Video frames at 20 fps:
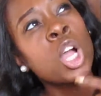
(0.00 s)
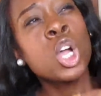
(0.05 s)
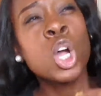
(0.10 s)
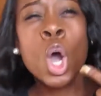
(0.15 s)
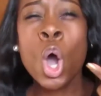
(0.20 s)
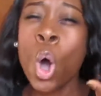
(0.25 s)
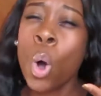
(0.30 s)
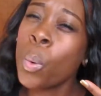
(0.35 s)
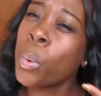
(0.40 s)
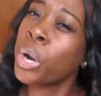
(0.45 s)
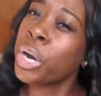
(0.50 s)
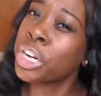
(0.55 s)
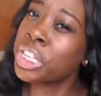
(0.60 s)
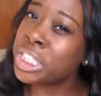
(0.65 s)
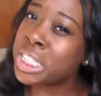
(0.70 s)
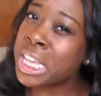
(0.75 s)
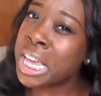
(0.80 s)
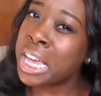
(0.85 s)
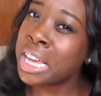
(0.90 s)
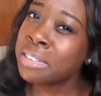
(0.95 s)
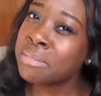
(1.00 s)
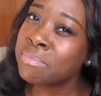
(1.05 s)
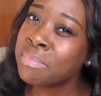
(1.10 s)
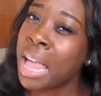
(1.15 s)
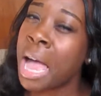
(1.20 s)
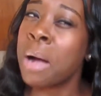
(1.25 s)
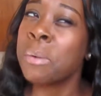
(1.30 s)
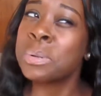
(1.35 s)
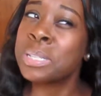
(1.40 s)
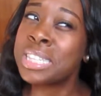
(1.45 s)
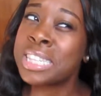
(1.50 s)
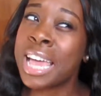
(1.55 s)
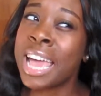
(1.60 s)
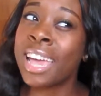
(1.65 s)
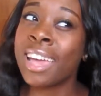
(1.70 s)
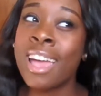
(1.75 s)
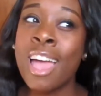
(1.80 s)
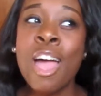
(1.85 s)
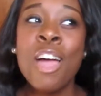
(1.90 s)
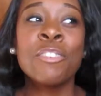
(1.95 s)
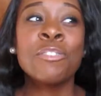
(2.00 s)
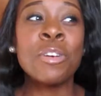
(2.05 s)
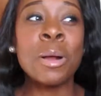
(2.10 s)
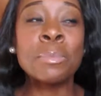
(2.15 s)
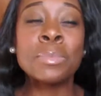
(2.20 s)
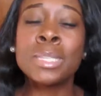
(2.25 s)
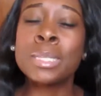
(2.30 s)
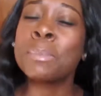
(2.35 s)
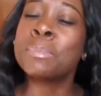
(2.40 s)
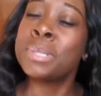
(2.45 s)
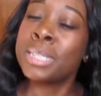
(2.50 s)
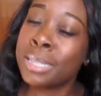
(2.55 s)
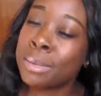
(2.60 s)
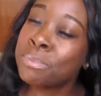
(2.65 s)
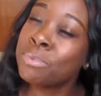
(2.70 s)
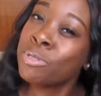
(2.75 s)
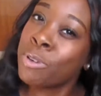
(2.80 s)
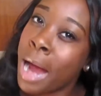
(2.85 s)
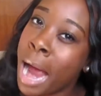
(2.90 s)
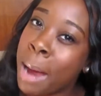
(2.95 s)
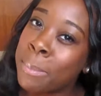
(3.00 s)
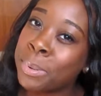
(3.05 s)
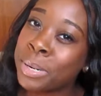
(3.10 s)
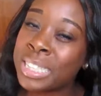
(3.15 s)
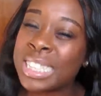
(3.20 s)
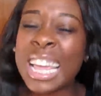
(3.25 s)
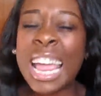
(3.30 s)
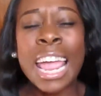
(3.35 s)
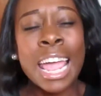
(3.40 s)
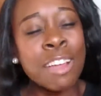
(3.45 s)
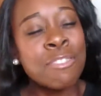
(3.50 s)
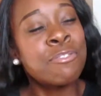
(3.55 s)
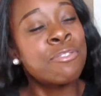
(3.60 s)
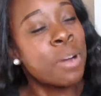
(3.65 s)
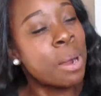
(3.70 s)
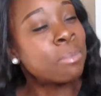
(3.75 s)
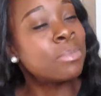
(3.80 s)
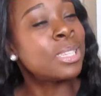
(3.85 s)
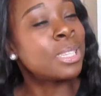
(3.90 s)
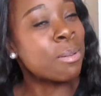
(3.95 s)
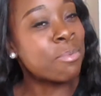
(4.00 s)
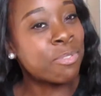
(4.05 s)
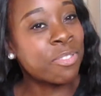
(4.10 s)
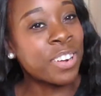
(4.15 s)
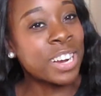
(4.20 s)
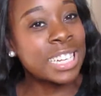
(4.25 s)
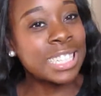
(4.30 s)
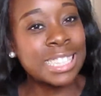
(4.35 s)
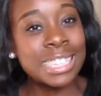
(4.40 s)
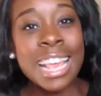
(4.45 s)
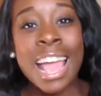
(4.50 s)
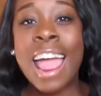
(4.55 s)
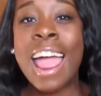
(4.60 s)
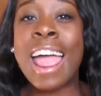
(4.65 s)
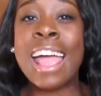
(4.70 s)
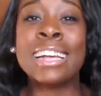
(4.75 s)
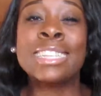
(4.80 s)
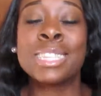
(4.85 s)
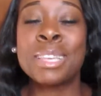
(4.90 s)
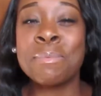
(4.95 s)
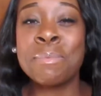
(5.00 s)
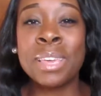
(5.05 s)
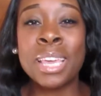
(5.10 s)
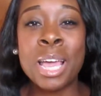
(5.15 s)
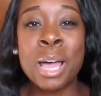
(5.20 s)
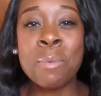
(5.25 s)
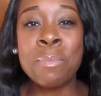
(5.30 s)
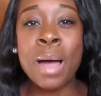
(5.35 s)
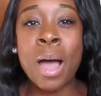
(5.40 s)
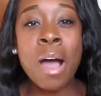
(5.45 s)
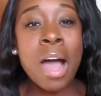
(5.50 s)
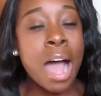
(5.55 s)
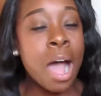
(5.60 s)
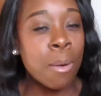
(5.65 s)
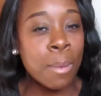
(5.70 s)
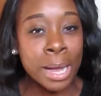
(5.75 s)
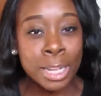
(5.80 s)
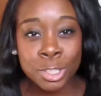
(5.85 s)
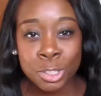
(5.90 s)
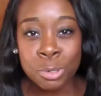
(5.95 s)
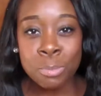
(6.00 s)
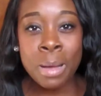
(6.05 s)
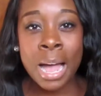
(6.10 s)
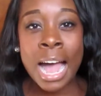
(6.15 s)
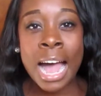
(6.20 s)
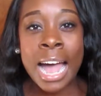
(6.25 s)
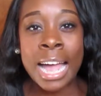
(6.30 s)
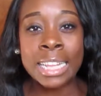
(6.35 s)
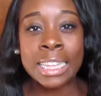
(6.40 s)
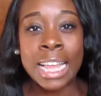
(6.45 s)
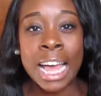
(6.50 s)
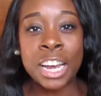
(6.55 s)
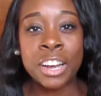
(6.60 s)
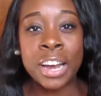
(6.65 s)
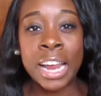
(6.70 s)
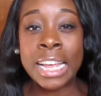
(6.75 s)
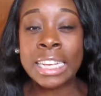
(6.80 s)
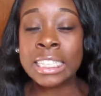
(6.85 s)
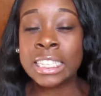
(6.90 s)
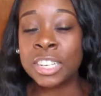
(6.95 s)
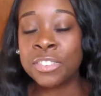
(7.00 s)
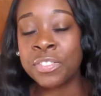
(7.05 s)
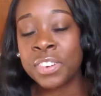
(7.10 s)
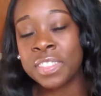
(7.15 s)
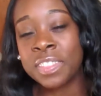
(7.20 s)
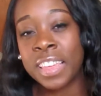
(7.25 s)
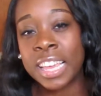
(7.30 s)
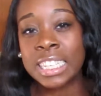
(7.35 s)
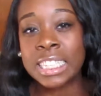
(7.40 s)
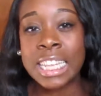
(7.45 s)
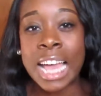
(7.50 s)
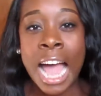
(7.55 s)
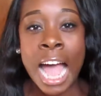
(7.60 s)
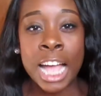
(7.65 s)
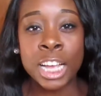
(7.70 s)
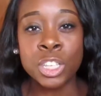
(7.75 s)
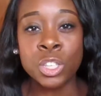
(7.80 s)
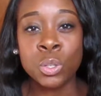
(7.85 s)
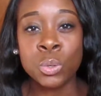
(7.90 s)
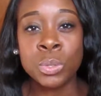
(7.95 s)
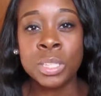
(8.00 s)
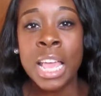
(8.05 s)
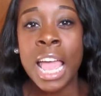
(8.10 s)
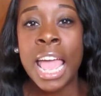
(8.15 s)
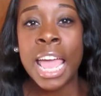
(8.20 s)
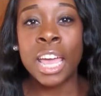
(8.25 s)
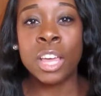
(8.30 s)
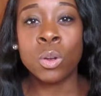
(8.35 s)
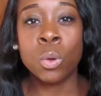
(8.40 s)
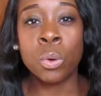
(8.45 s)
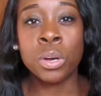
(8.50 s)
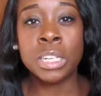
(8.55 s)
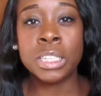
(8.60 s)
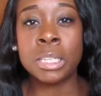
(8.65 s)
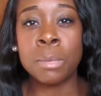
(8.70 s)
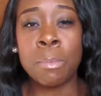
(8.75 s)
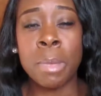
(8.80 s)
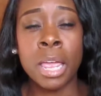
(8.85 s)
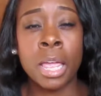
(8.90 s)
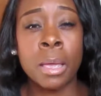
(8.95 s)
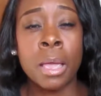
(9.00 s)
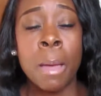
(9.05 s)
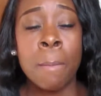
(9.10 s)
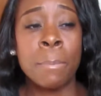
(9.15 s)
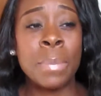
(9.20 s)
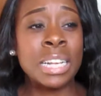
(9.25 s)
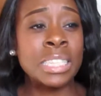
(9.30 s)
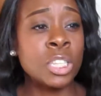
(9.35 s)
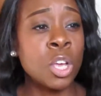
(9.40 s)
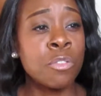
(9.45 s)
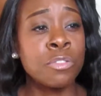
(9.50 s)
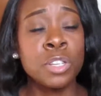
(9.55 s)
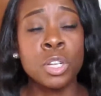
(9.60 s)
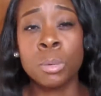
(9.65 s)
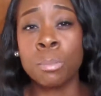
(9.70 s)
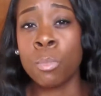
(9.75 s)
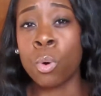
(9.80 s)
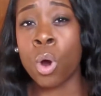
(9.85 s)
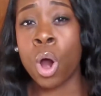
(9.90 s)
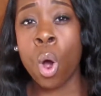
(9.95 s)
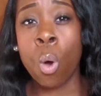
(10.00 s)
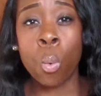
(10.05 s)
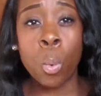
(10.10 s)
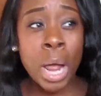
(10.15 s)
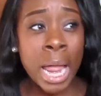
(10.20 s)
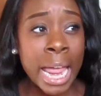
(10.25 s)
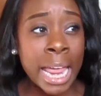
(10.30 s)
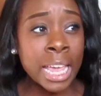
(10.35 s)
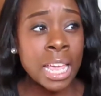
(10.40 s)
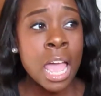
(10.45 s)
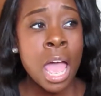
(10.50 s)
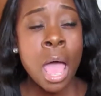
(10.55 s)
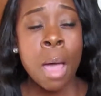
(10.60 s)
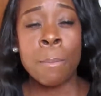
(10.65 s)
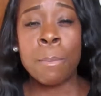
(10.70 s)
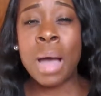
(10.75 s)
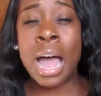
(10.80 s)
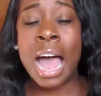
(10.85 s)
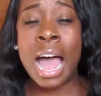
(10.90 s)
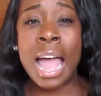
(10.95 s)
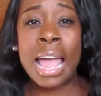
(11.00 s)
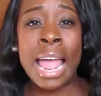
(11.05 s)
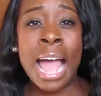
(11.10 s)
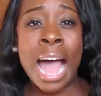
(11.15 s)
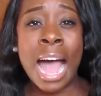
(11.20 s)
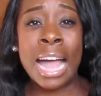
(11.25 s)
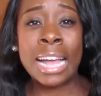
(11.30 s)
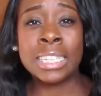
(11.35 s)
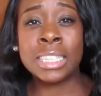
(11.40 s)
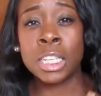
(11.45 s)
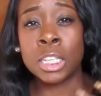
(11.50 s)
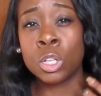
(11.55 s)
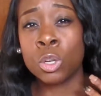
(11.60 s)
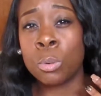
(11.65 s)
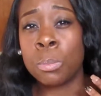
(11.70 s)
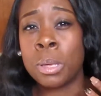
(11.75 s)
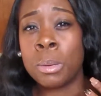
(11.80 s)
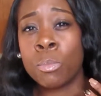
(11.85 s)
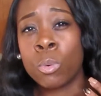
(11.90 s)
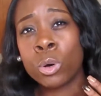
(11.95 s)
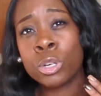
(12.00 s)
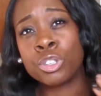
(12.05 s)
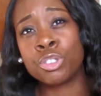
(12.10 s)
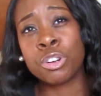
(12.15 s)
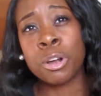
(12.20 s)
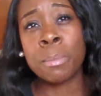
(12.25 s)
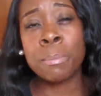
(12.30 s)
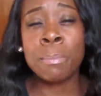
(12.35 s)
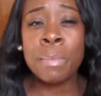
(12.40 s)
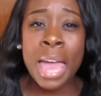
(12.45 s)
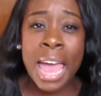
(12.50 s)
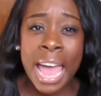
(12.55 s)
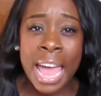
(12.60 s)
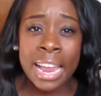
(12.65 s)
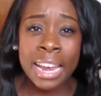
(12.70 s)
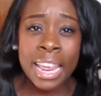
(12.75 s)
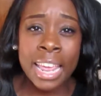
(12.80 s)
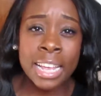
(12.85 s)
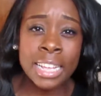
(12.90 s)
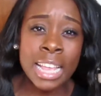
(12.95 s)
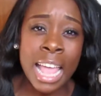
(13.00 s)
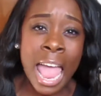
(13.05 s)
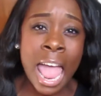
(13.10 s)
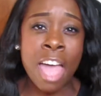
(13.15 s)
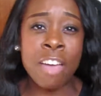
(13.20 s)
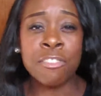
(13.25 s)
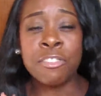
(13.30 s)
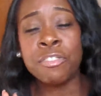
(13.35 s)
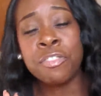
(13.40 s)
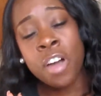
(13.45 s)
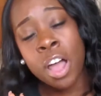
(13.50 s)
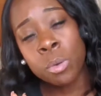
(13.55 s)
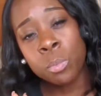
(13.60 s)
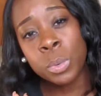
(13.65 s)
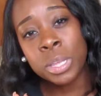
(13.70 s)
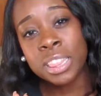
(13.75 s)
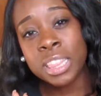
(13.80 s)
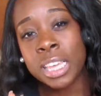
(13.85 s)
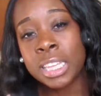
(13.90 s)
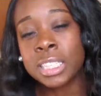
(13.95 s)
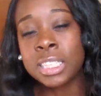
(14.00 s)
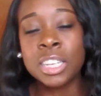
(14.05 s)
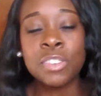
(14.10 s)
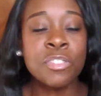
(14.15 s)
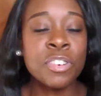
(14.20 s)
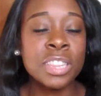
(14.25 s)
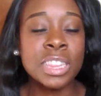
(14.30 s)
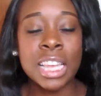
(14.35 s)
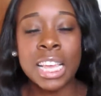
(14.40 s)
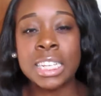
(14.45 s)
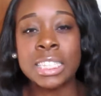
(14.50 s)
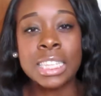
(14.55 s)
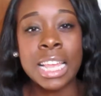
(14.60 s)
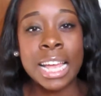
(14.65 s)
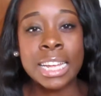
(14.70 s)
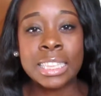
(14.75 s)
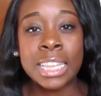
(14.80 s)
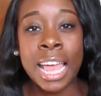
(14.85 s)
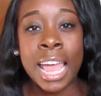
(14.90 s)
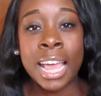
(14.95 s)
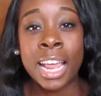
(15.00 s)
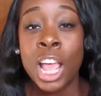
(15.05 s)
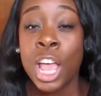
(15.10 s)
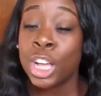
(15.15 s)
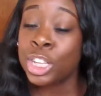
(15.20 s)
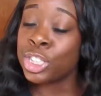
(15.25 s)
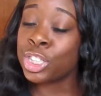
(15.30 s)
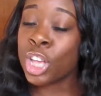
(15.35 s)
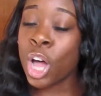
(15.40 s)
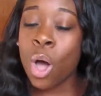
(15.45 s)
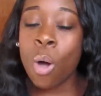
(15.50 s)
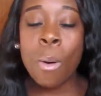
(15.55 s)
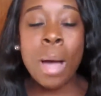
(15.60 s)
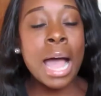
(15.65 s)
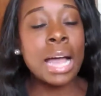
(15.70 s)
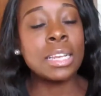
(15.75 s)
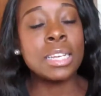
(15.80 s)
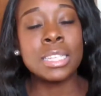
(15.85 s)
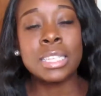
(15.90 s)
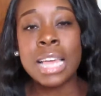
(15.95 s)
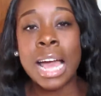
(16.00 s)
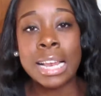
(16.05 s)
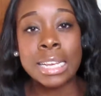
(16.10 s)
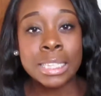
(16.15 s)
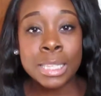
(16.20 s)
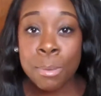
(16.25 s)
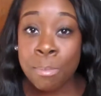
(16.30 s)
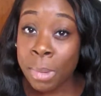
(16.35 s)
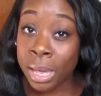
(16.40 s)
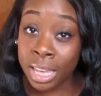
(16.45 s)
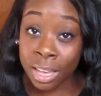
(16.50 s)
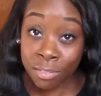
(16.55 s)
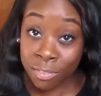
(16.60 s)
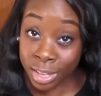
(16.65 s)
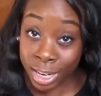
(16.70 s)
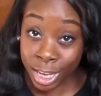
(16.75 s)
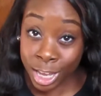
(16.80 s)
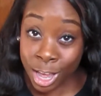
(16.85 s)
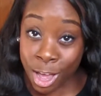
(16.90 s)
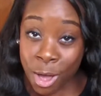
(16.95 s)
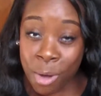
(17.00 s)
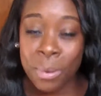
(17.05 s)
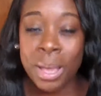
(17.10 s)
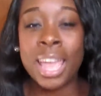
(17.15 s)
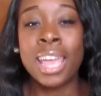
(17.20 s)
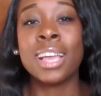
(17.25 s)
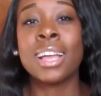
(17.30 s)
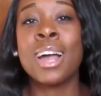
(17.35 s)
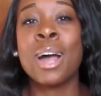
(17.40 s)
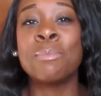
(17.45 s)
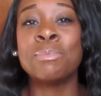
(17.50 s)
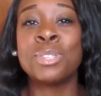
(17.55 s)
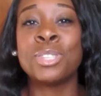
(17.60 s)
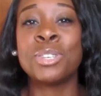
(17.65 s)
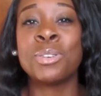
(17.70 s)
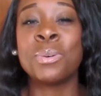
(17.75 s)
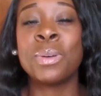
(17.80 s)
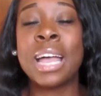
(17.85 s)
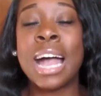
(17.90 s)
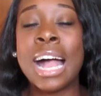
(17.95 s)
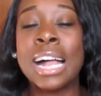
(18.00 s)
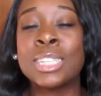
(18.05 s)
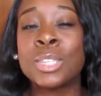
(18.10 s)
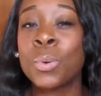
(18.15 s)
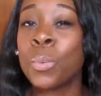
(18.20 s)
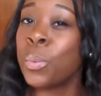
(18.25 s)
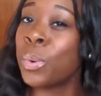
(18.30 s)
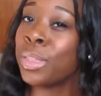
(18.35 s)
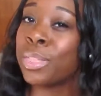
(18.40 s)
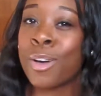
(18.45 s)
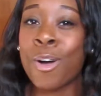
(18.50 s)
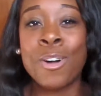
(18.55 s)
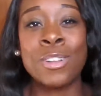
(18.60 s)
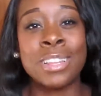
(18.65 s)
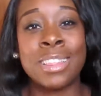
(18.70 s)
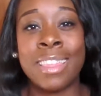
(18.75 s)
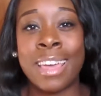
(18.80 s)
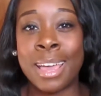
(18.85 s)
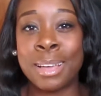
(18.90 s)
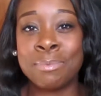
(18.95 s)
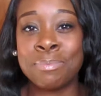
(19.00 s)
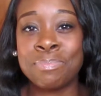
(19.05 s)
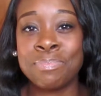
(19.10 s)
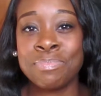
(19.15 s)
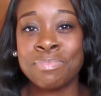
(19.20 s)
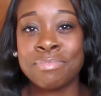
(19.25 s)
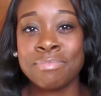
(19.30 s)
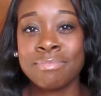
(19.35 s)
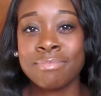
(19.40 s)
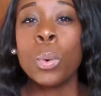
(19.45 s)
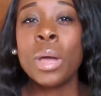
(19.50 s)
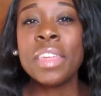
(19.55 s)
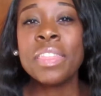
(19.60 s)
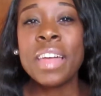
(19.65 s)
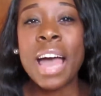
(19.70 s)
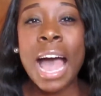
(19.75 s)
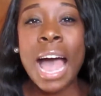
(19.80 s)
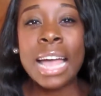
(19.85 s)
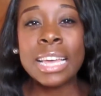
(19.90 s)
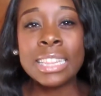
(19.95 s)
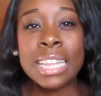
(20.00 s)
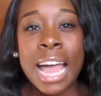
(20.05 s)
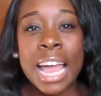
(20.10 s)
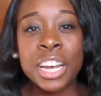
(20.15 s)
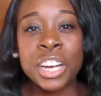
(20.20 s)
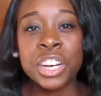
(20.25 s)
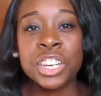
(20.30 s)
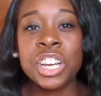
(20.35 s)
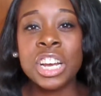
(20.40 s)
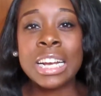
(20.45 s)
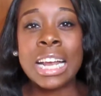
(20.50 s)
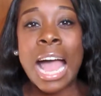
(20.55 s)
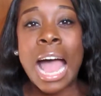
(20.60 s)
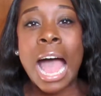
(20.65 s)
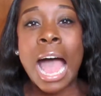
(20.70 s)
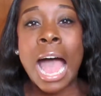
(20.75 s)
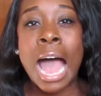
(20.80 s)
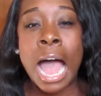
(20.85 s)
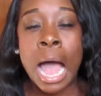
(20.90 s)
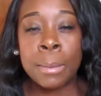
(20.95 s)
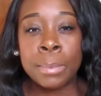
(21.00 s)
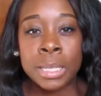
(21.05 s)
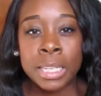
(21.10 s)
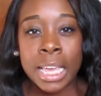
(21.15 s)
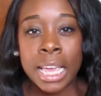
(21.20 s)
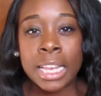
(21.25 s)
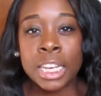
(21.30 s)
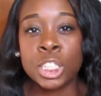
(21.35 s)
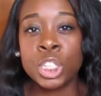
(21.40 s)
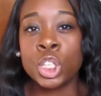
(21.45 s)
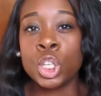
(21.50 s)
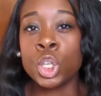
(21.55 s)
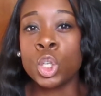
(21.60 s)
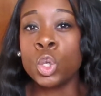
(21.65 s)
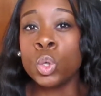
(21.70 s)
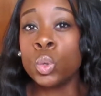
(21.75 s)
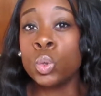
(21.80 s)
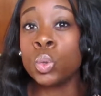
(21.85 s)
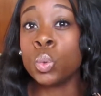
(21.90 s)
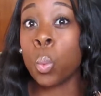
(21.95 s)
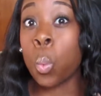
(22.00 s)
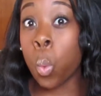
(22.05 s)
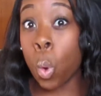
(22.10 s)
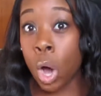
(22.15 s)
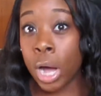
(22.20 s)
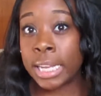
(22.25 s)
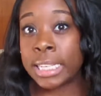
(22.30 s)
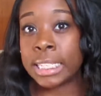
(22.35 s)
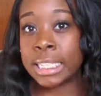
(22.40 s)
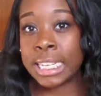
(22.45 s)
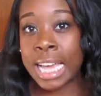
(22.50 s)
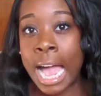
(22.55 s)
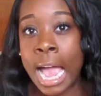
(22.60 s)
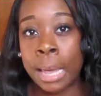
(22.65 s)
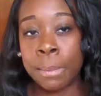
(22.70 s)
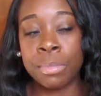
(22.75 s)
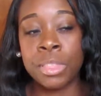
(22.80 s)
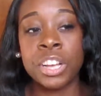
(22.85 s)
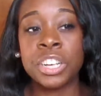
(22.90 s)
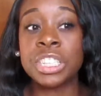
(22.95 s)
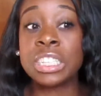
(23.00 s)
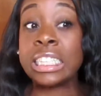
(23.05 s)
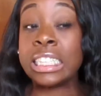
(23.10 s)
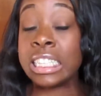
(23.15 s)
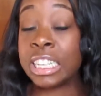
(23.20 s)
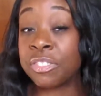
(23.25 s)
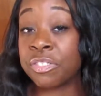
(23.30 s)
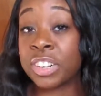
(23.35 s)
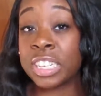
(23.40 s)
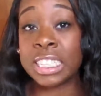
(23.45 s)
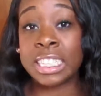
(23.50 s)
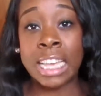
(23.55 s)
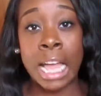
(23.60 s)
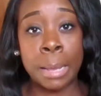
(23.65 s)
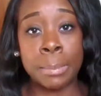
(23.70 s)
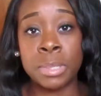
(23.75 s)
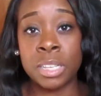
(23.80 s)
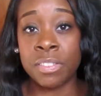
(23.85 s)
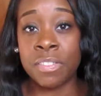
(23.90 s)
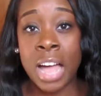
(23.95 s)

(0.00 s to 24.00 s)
coercing, I would say, from some subscribers and from some friends asking me about how I do my eyeliner and different things that I use in order to make myself look more awake, my eyes a little bit more dramatic, have fun with it, different things like that. So I decided to make a video and come to you guys with all of that. With eyeliner, you're not obligated to use one type. There's different types of